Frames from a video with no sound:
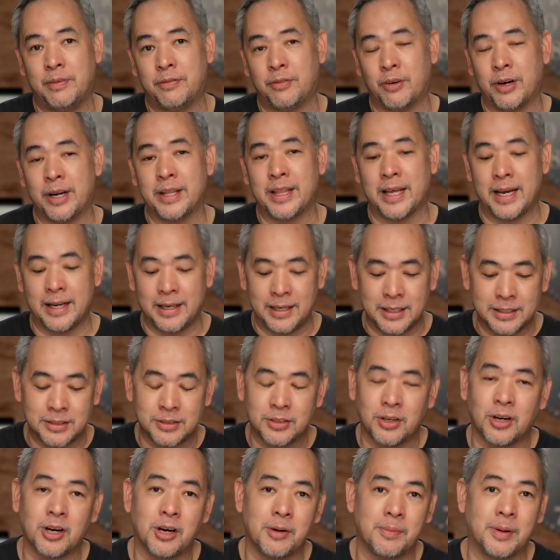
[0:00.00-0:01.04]
before that,
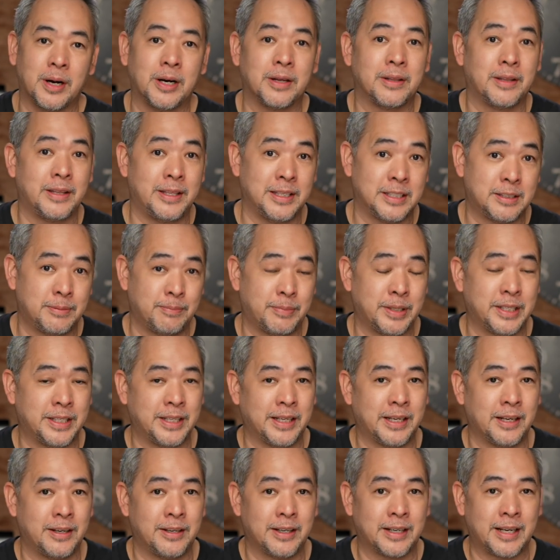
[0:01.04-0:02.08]
let's talk about this
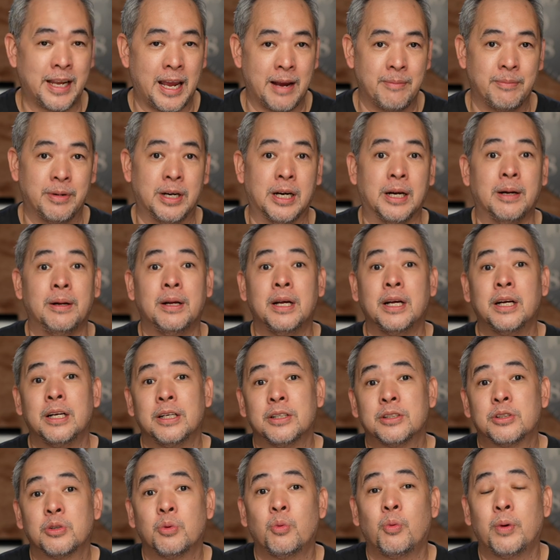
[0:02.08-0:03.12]
particular camera.
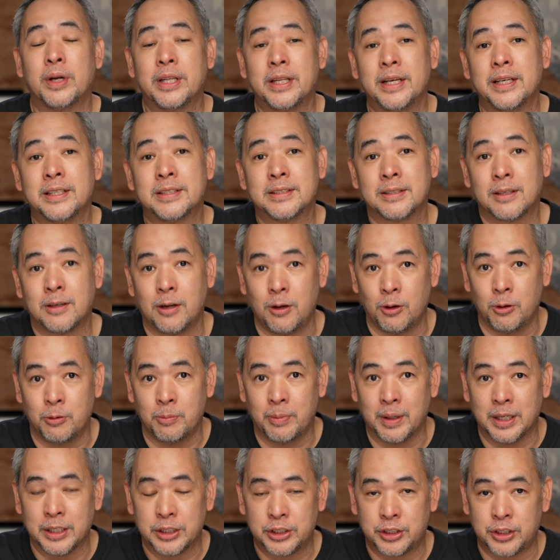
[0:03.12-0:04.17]
So what is
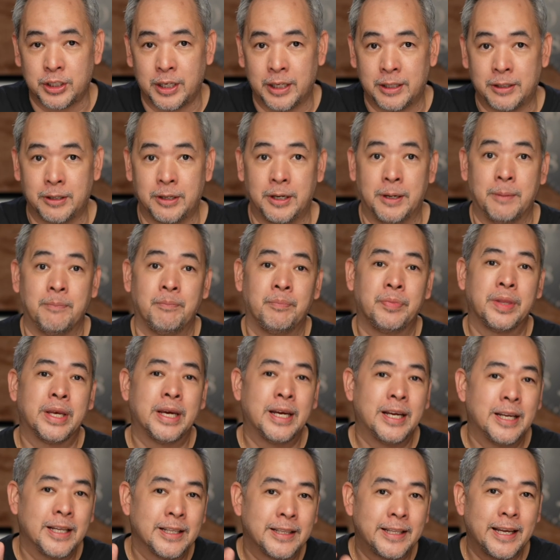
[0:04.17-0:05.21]
global shutter?
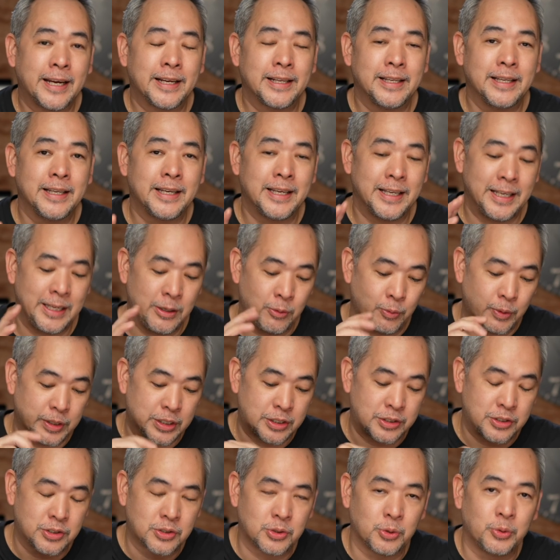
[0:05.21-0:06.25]
Technically,
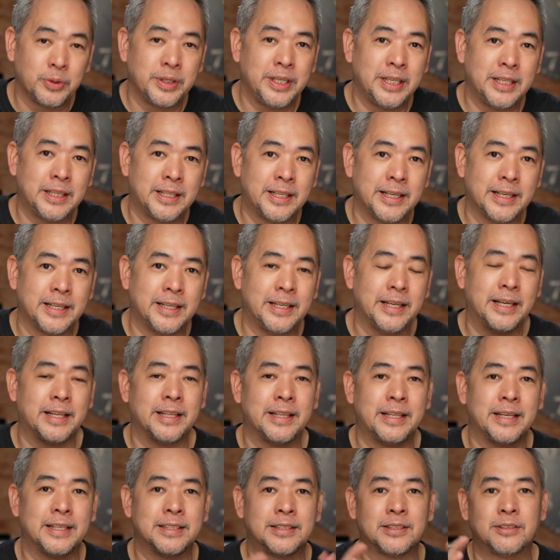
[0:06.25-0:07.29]
what Sony did
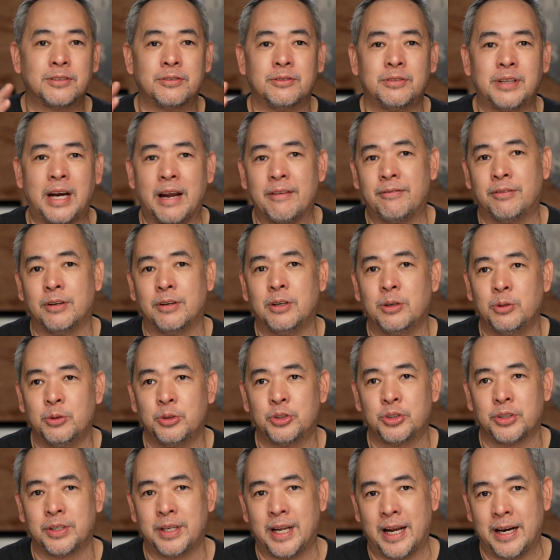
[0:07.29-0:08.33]
in this
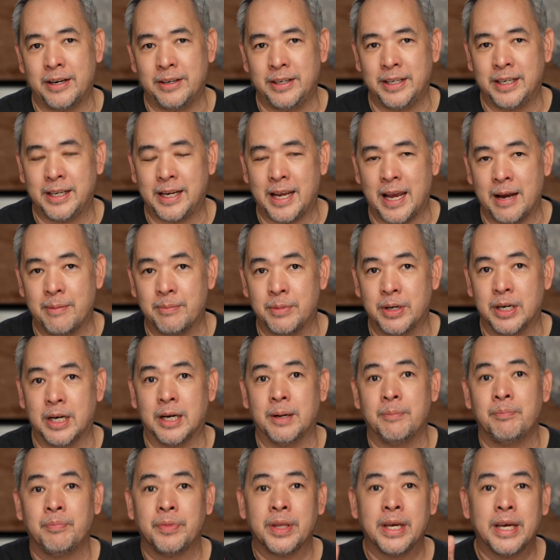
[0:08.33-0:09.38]
revolutionary
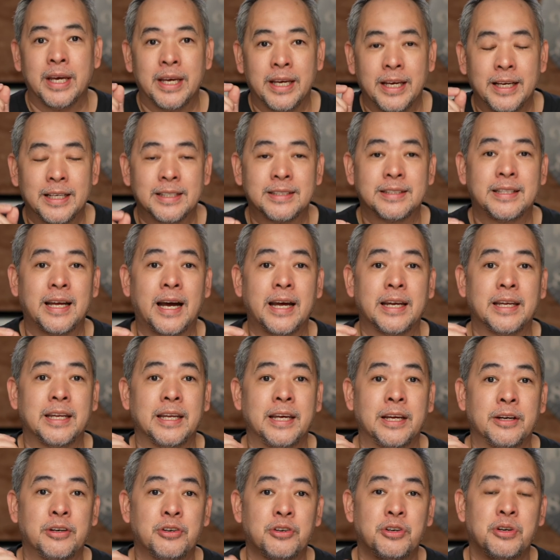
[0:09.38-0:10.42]
camera is that
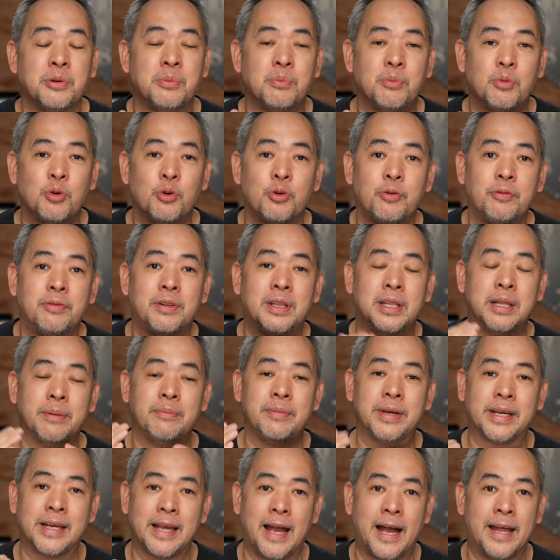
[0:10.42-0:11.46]
it removed the
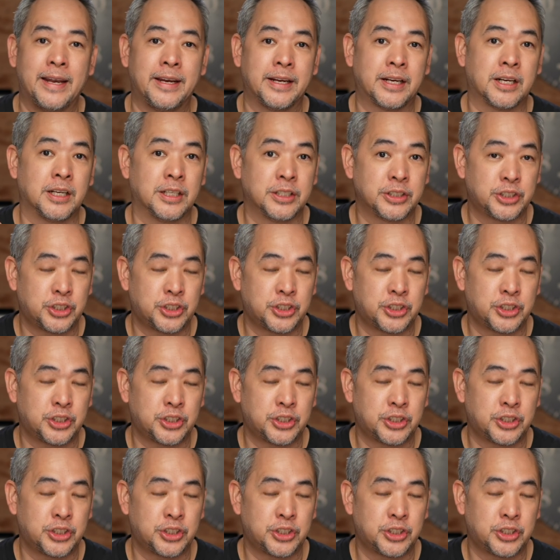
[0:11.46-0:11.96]
mechanical